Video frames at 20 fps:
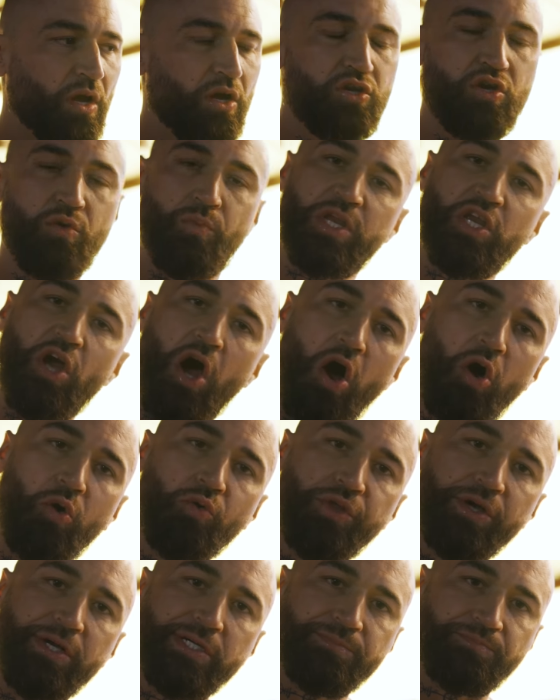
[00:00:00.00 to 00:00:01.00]
When you
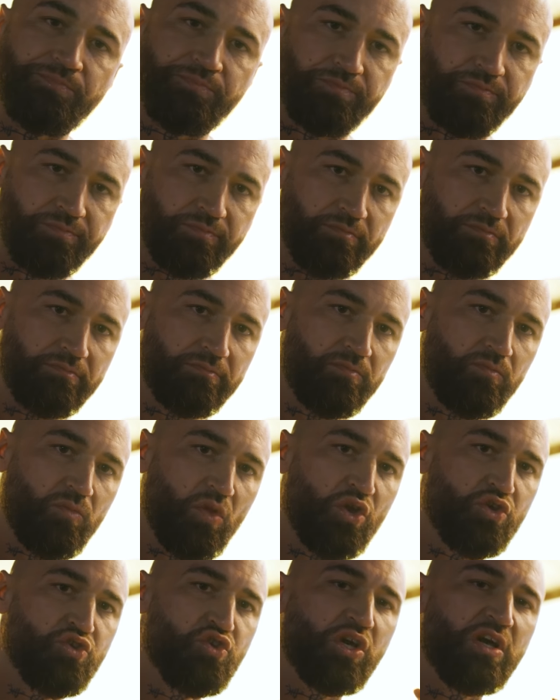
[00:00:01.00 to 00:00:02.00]
hold it,
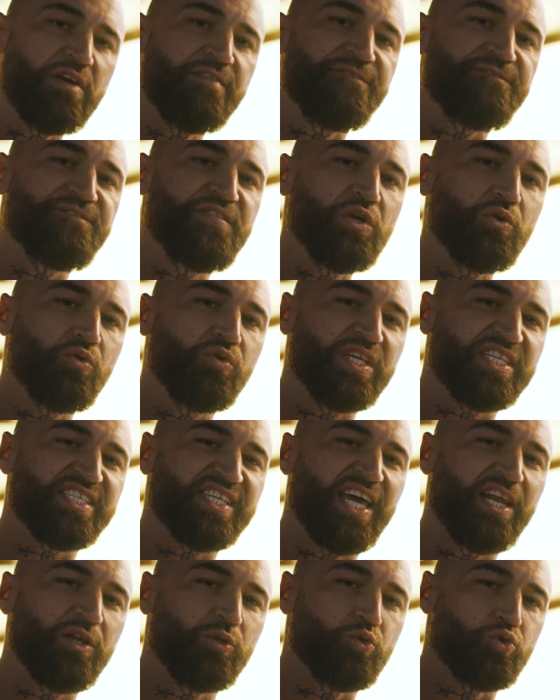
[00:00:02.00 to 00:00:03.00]
you can feel the
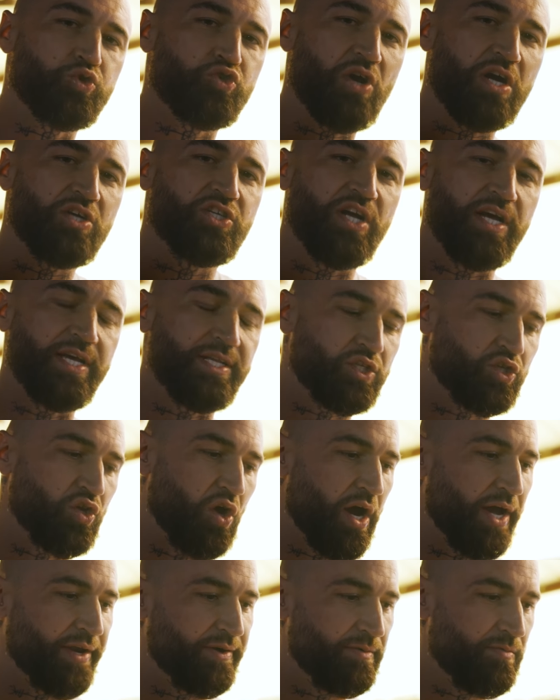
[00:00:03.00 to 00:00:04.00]
skeletal structure
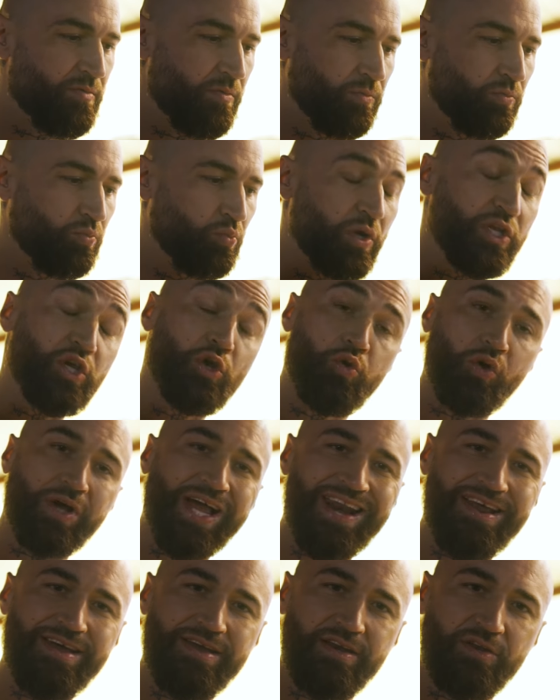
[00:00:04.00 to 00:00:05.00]
inside. When you look
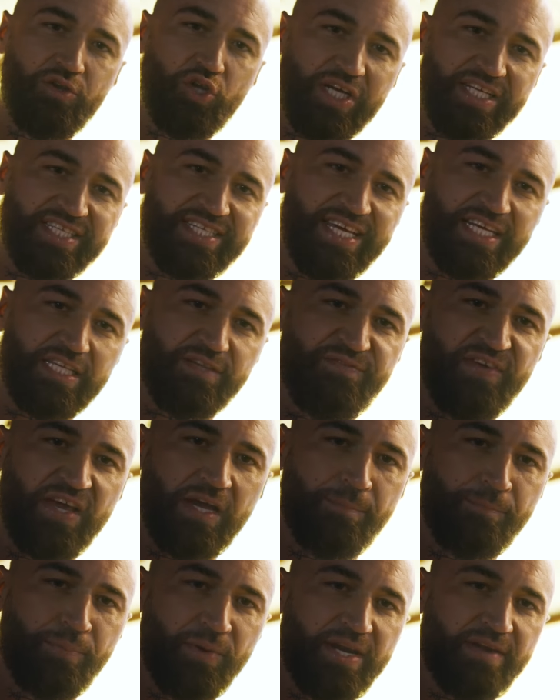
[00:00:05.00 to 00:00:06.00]
at it, you can see its
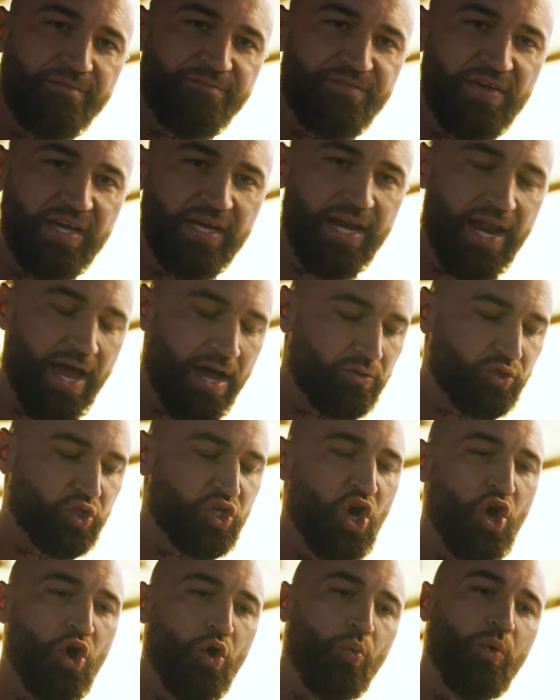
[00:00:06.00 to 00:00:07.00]
fingerprint and fingernails.
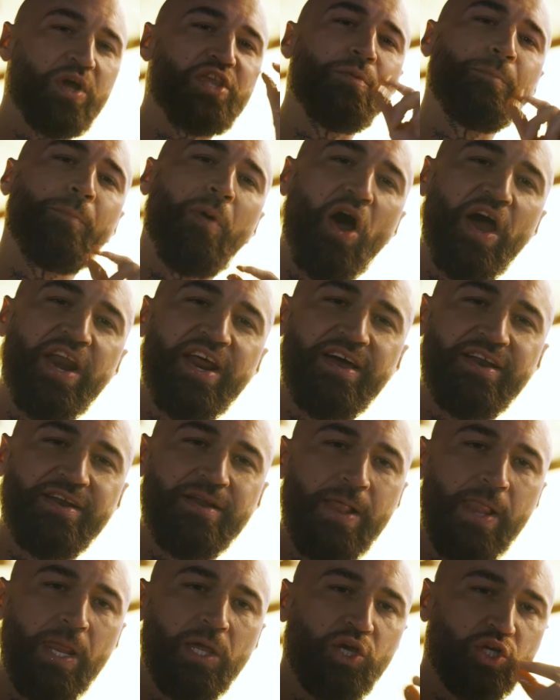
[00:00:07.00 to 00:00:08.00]
When you bite it,
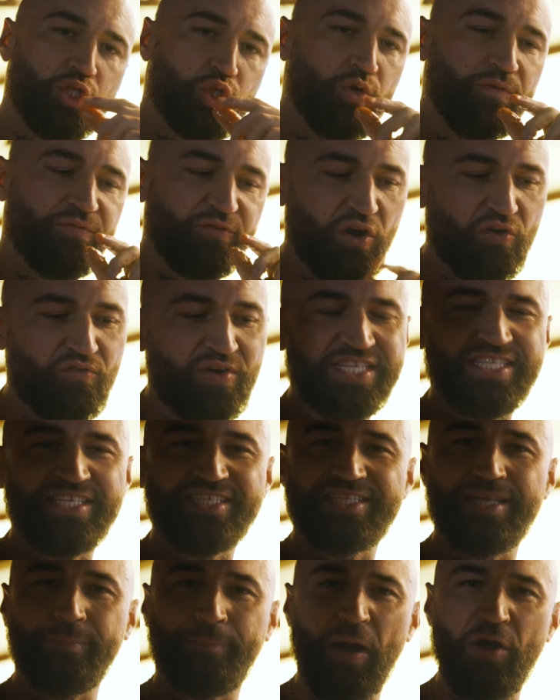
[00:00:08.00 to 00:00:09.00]
your tooth
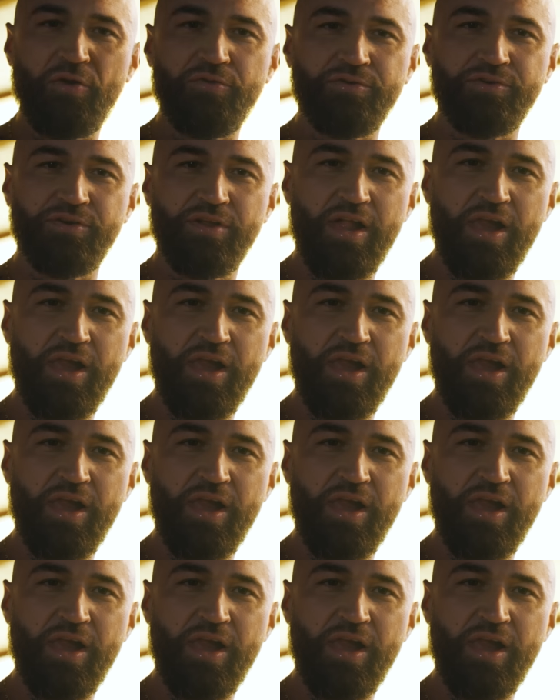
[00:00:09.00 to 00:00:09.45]
caresses the bone,